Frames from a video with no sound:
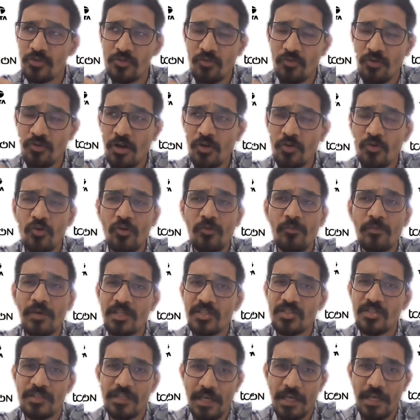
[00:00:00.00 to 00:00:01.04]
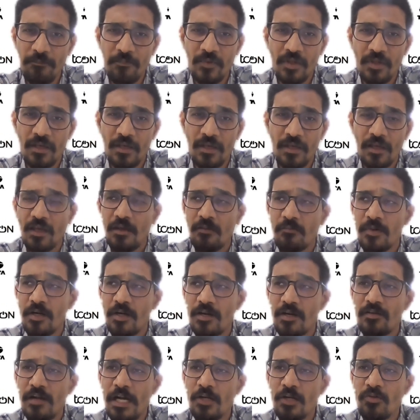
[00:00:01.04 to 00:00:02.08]
not go much depth,
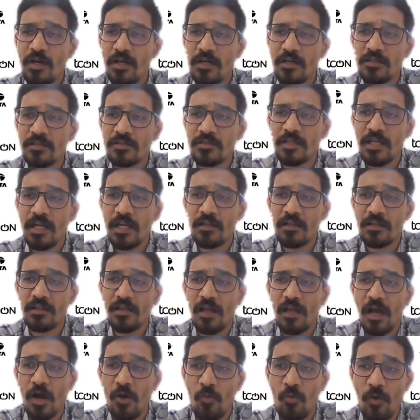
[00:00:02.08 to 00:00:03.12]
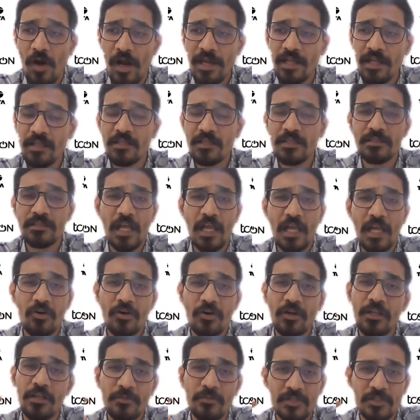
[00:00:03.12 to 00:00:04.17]
but try to understand why this
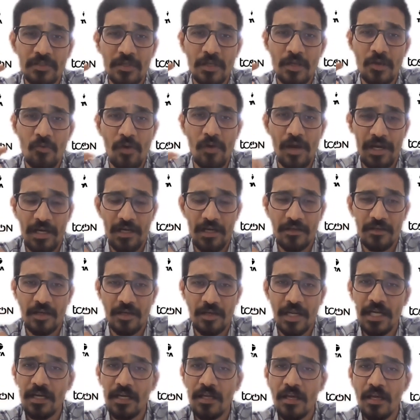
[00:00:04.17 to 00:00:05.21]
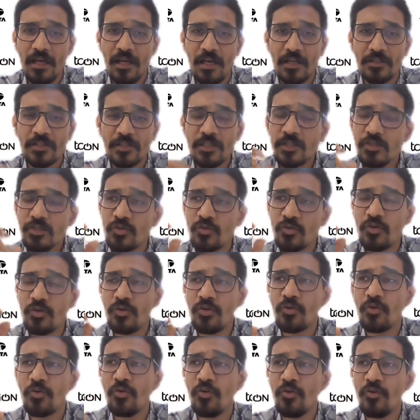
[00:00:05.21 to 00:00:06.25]
algorithm is required, right? Just
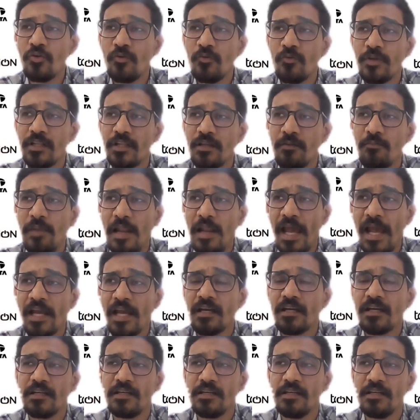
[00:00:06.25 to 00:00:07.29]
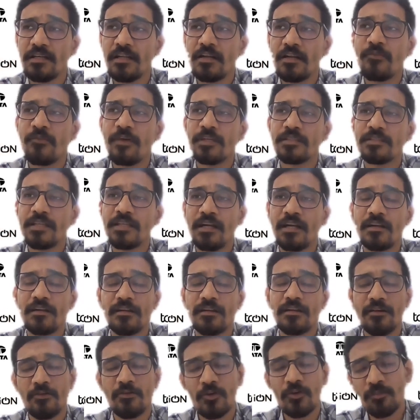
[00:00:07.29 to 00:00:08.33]
don't go with a blank interface
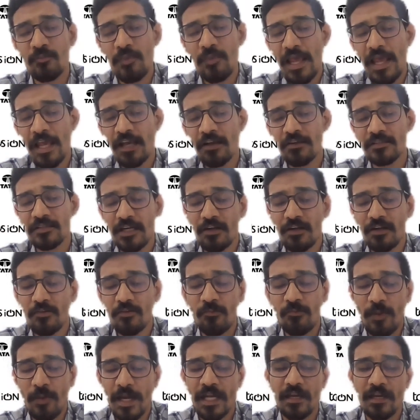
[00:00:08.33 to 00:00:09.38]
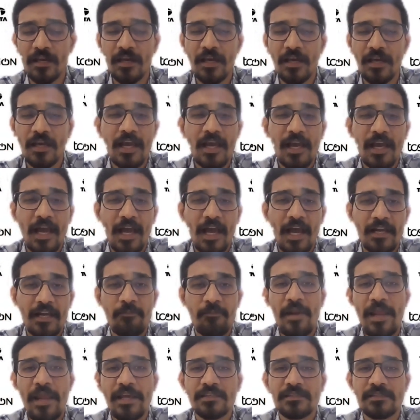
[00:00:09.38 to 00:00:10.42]
and or blank set of mind and
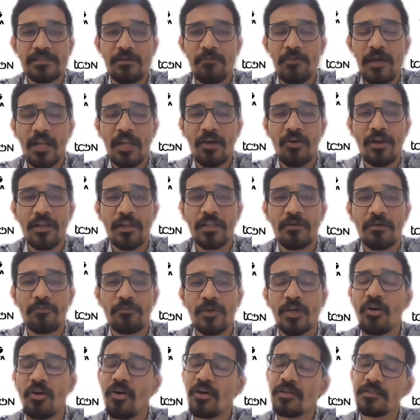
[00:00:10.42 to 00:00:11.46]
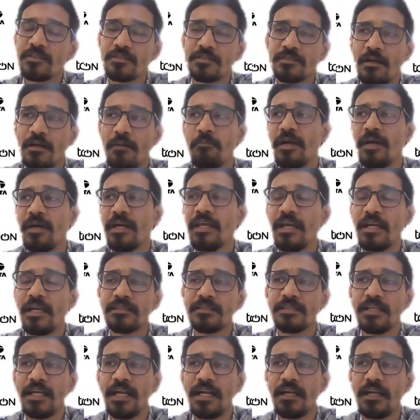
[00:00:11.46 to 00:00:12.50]
apply some algorithm because somebody
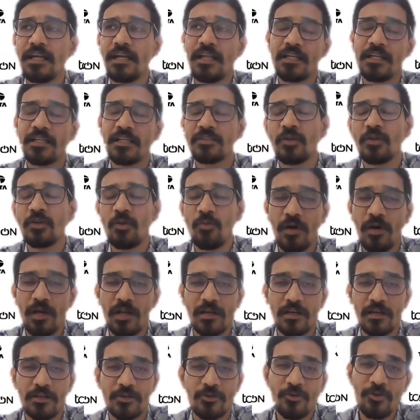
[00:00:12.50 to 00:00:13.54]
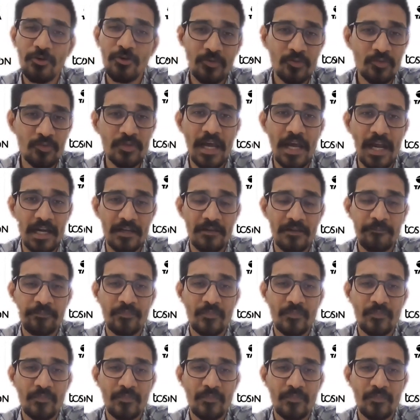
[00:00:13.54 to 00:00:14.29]
has said that this will work. Don't do that.